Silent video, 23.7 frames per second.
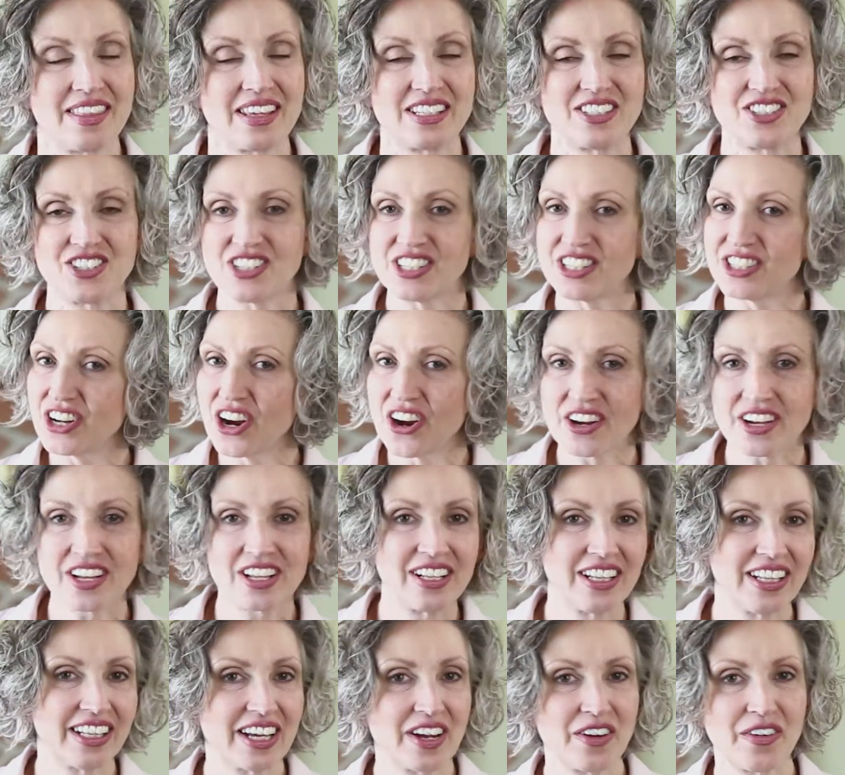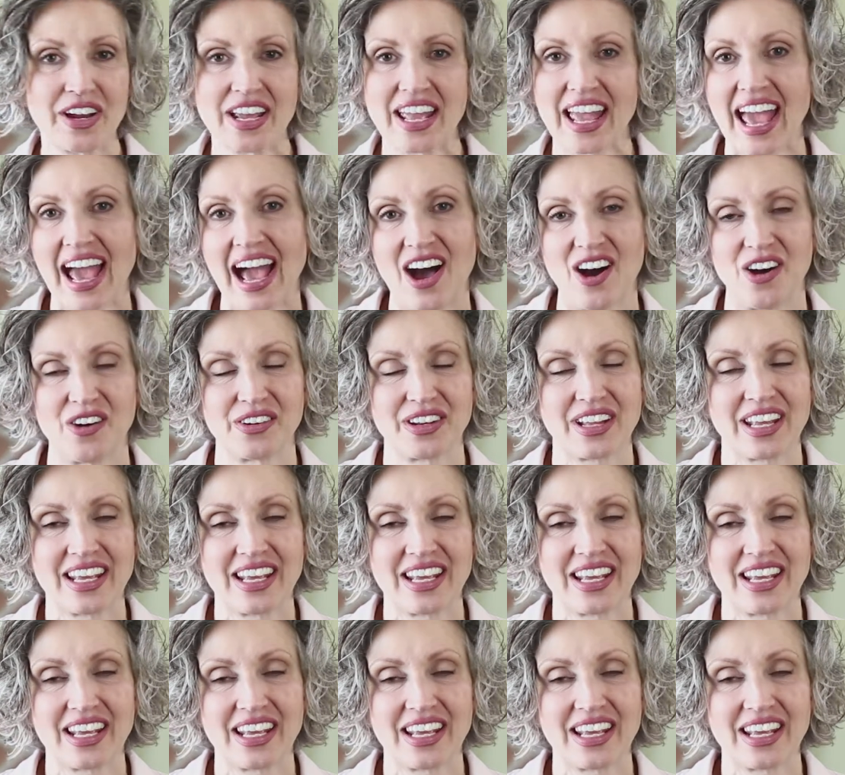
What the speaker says: then just start clearing out